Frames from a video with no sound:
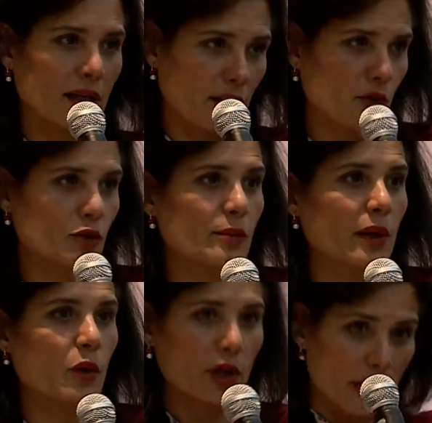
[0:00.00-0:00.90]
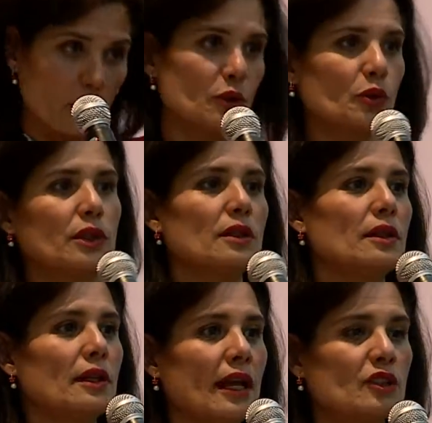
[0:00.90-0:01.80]
Can you do my work and I will do it
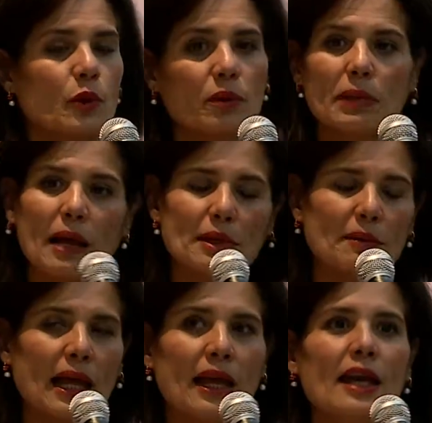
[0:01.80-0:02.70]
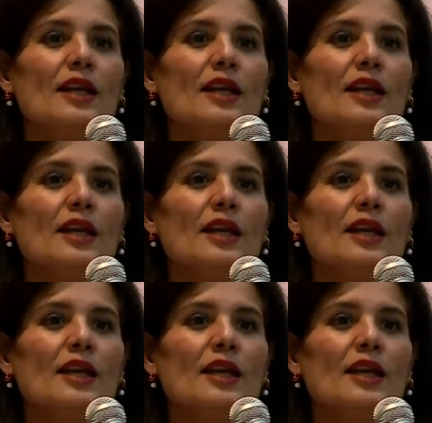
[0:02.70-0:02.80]
the next week, blah, blah, blah.